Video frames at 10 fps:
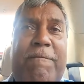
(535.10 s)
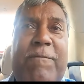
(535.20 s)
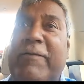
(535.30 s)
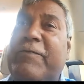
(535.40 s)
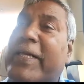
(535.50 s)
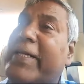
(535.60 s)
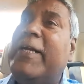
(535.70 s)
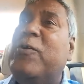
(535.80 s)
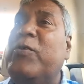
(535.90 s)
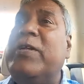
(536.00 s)
Now, if they
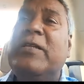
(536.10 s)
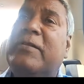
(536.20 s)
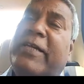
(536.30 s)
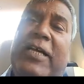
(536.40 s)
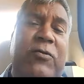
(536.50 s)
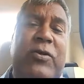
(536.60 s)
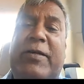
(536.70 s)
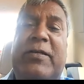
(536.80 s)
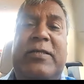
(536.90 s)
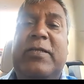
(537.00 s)
can do it, then they can do
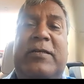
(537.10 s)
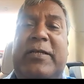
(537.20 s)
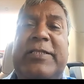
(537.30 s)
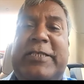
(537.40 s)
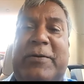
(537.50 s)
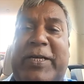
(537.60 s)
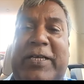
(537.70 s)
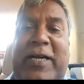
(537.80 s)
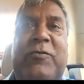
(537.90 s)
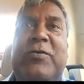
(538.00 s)
that decision
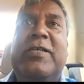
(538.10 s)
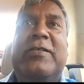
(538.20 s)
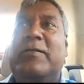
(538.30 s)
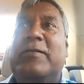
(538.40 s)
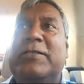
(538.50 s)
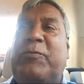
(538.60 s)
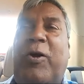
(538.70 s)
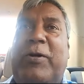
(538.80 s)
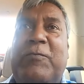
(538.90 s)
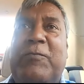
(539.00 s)
making. I don't think then there's a
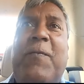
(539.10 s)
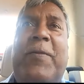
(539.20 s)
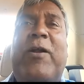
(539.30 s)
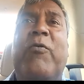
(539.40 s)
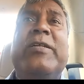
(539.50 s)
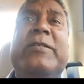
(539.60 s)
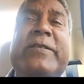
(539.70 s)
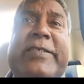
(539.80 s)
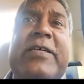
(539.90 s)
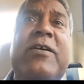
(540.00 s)
problem. Now I think
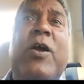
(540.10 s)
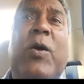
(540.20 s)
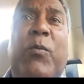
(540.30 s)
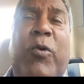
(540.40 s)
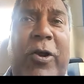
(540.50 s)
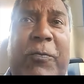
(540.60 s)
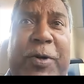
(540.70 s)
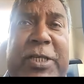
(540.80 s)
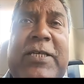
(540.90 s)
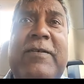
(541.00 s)
there's a more of
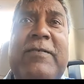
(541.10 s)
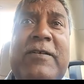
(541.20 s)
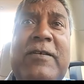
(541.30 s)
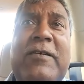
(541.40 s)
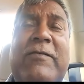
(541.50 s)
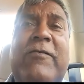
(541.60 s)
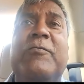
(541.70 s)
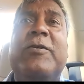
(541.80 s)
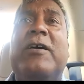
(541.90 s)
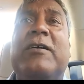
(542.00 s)
pressure
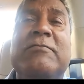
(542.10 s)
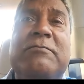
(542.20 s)
from the